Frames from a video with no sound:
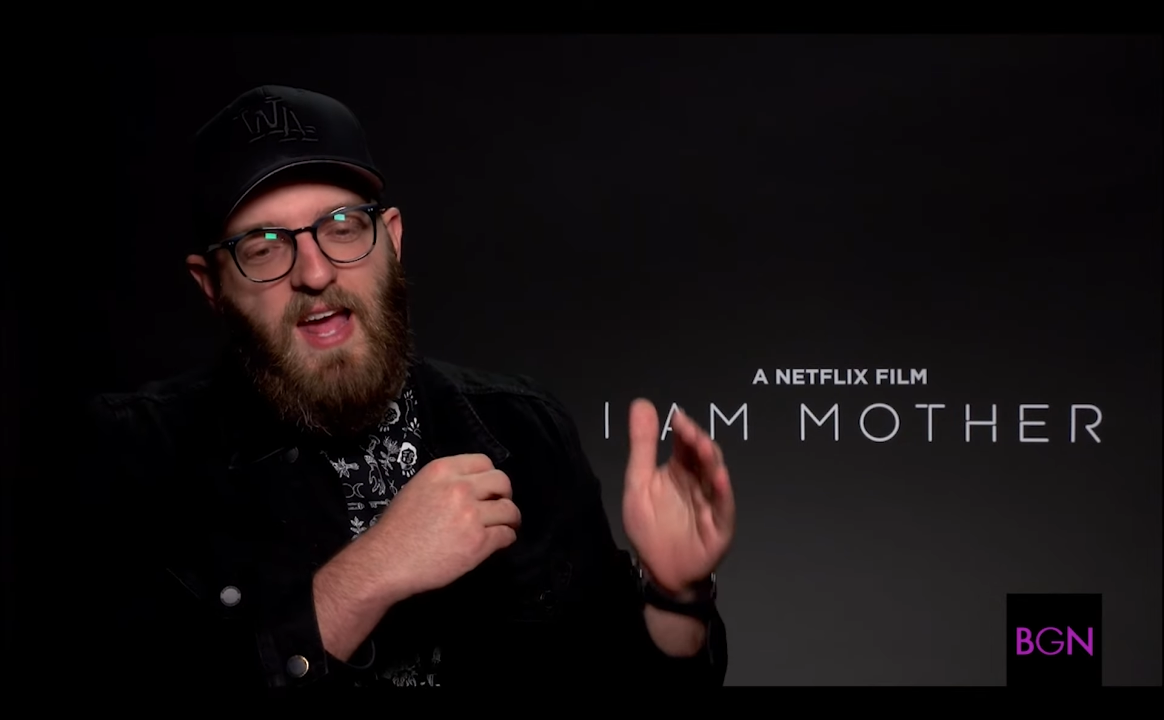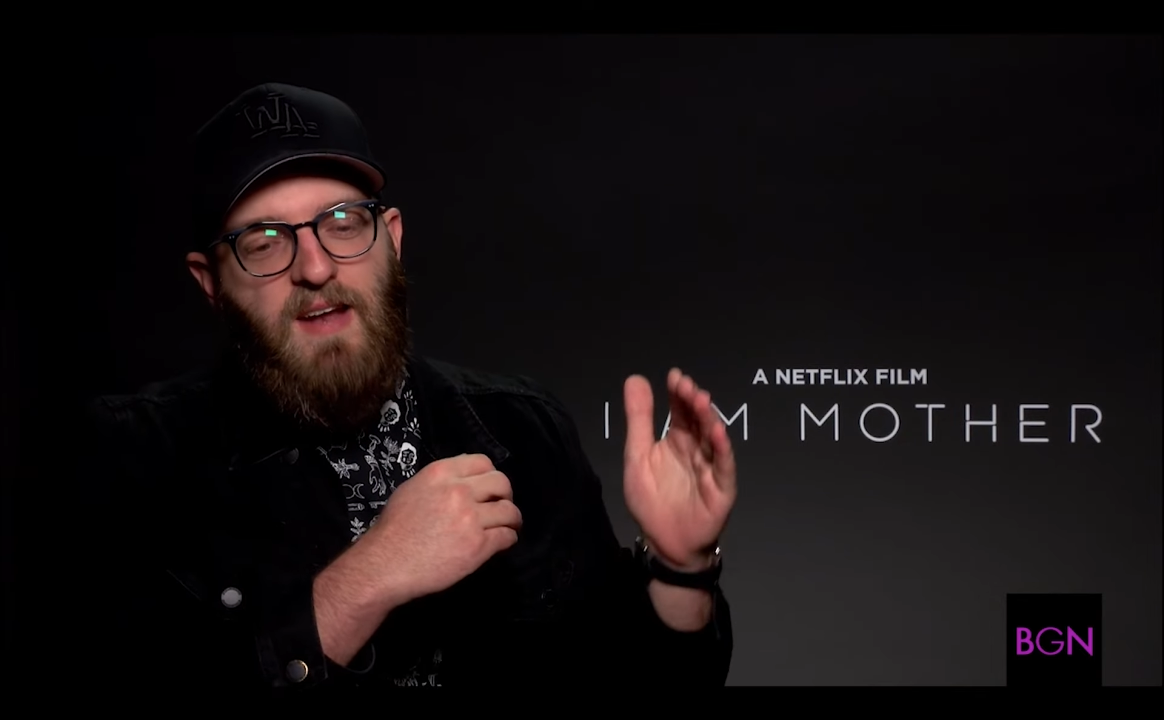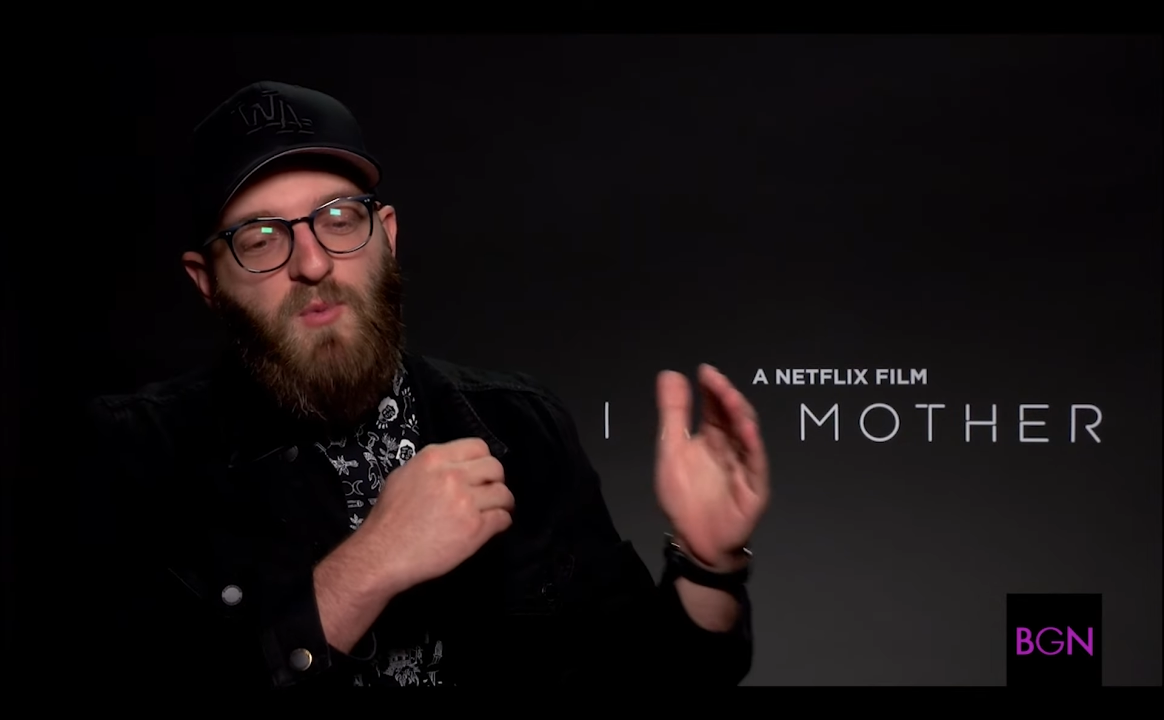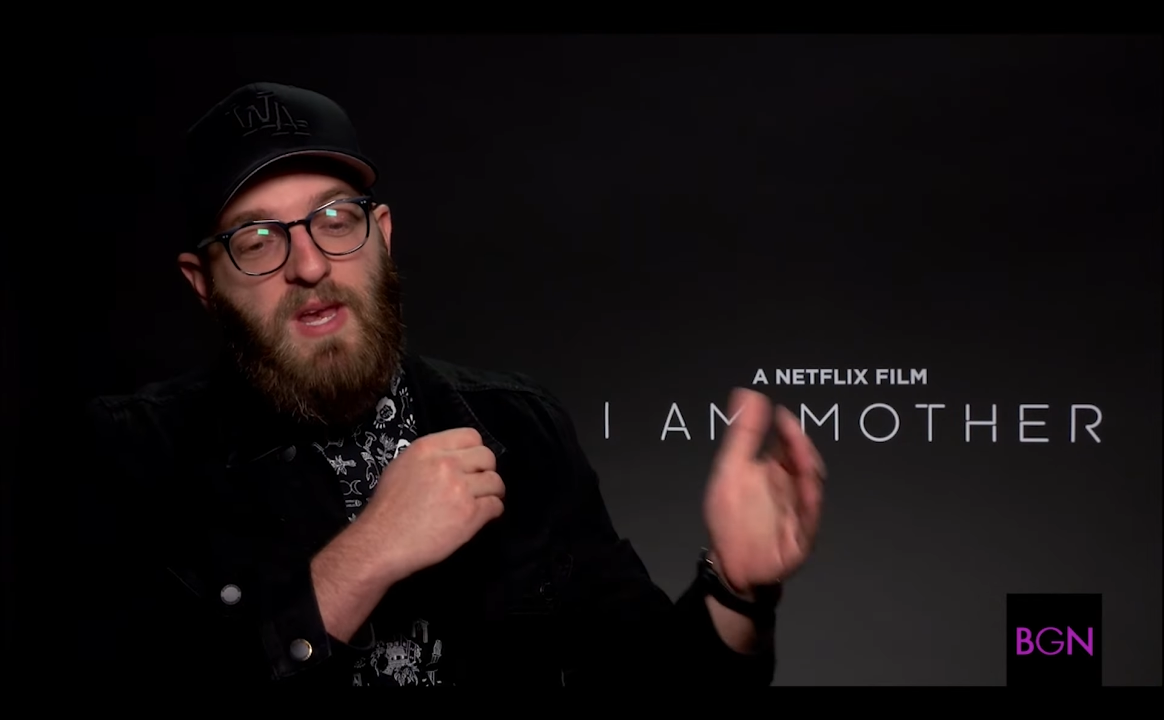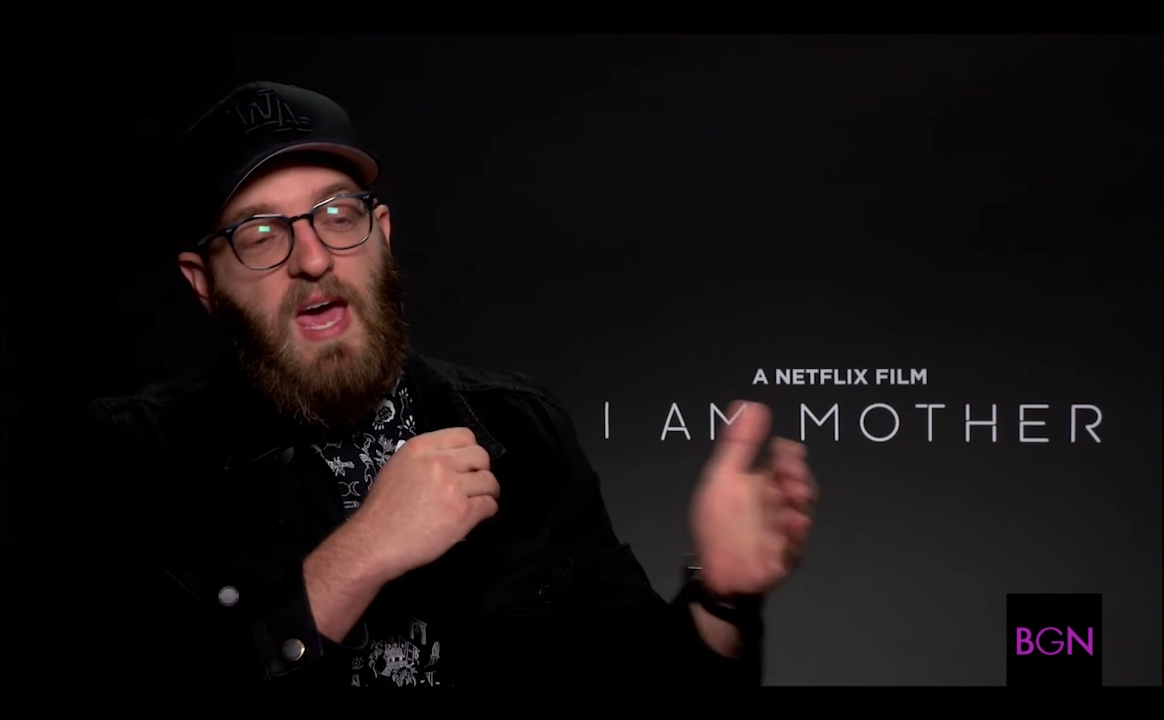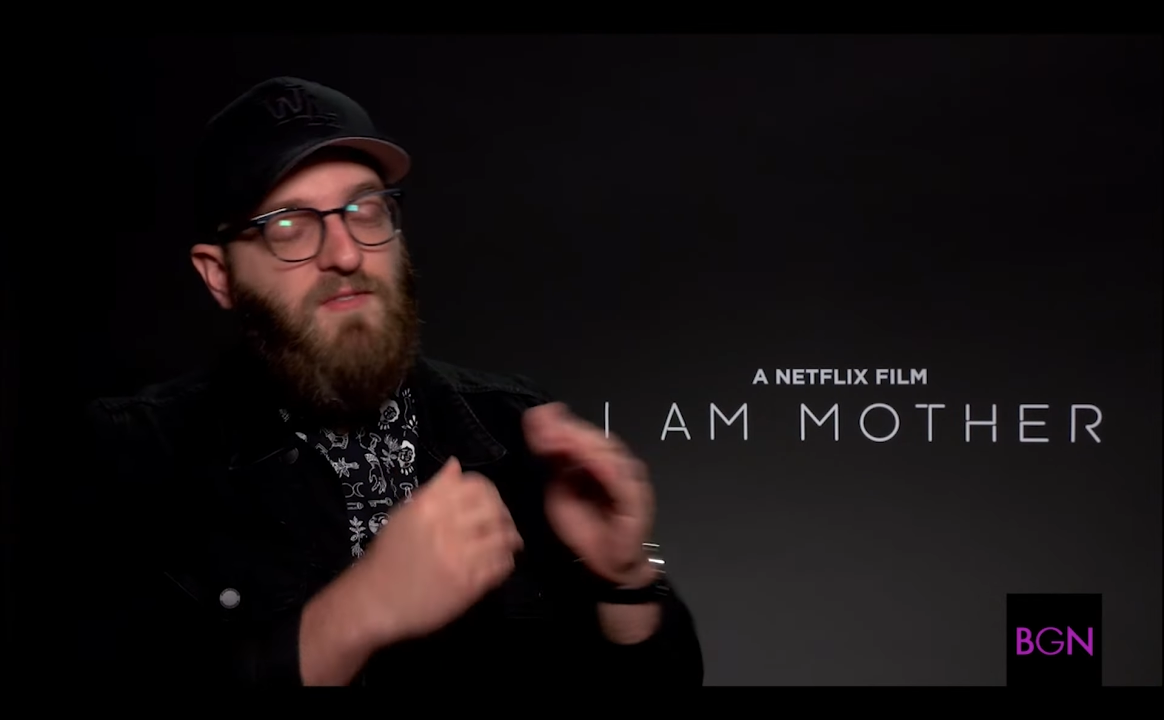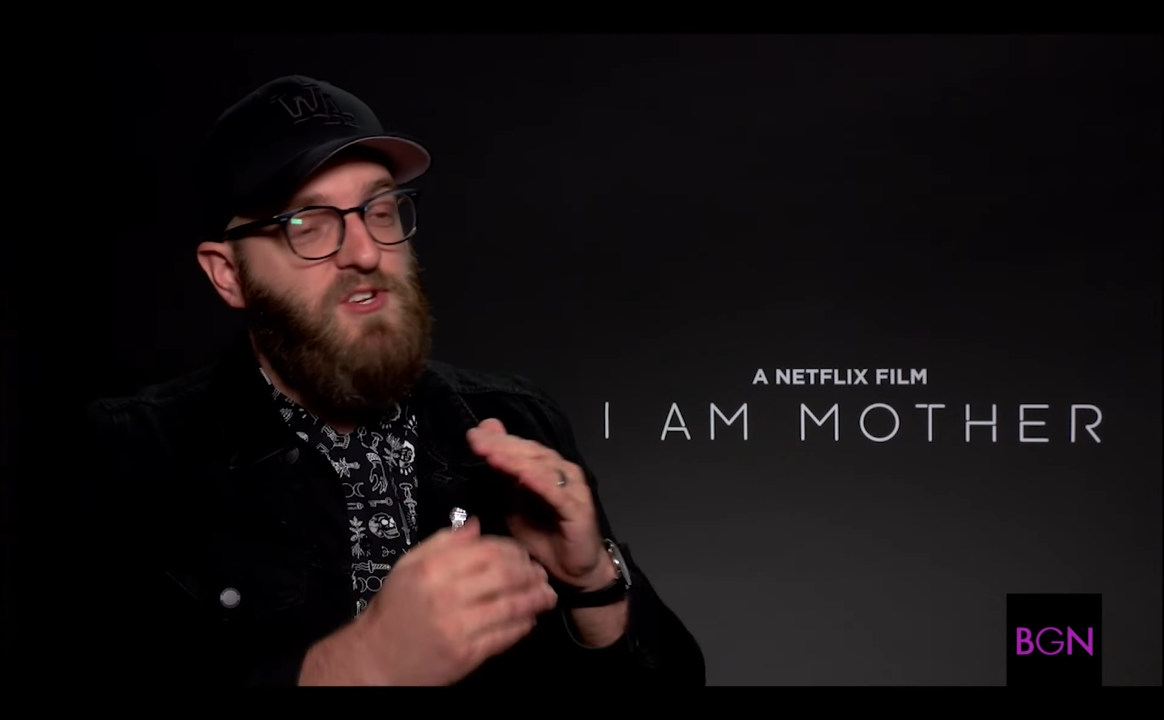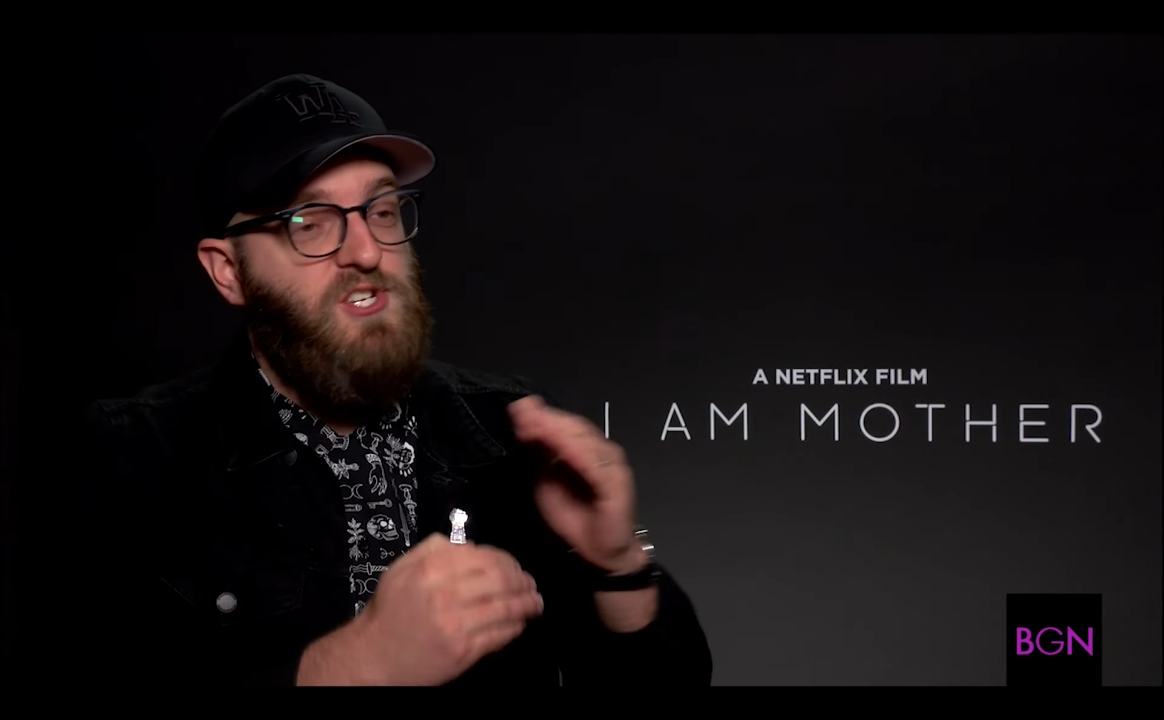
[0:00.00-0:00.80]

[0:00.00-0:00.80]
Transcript: and we'd have to